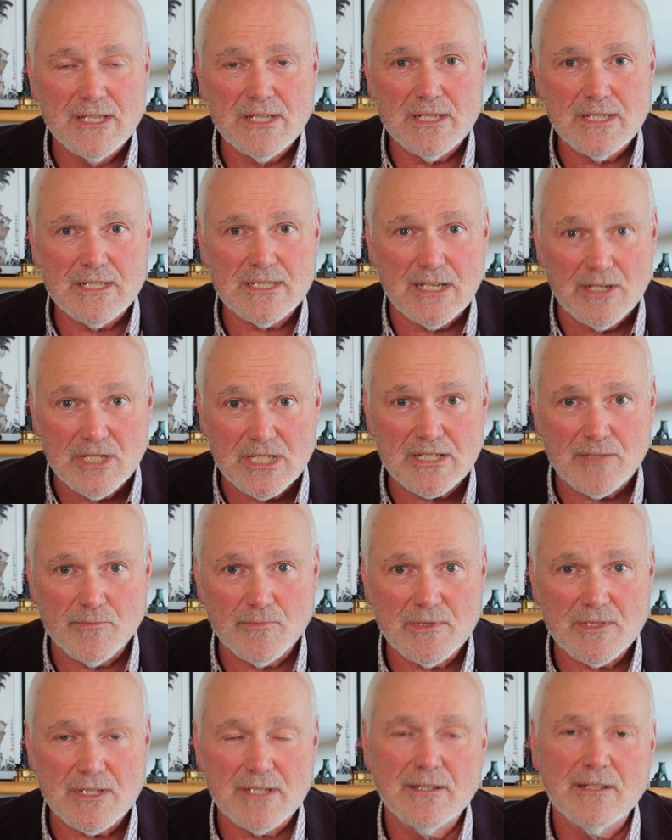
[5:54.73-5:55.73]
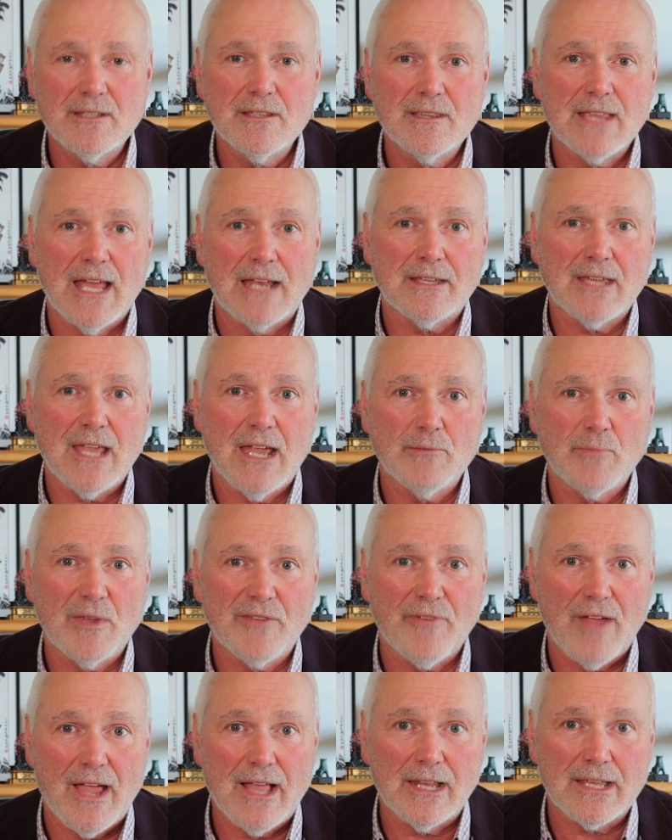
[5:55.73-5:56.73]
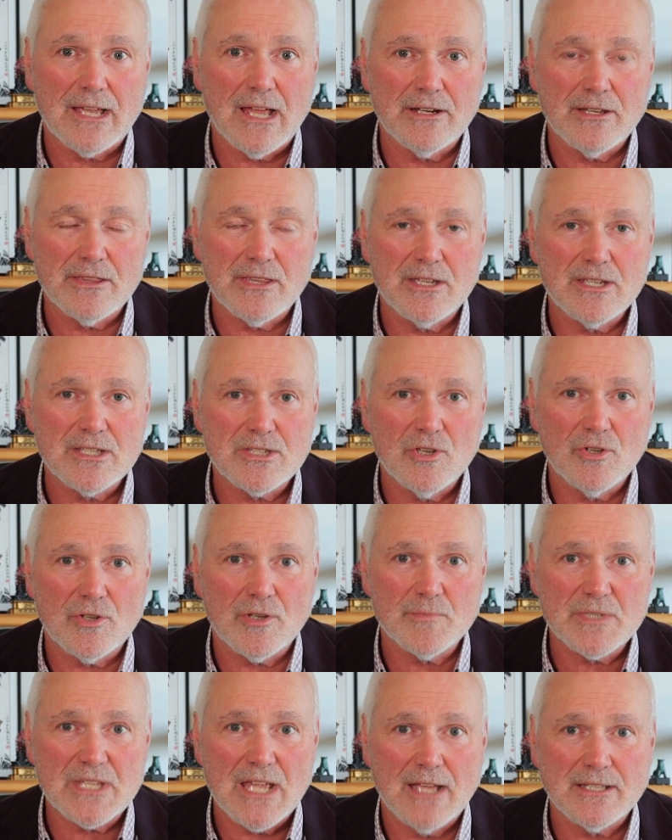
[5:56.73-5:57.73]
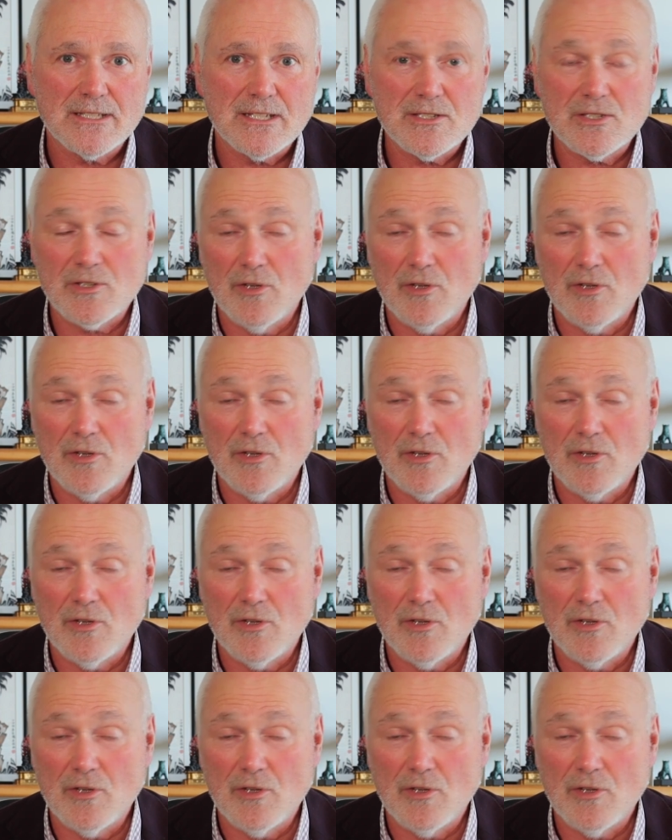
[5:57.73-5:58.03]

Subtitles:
systems that can be failing under these circumstances.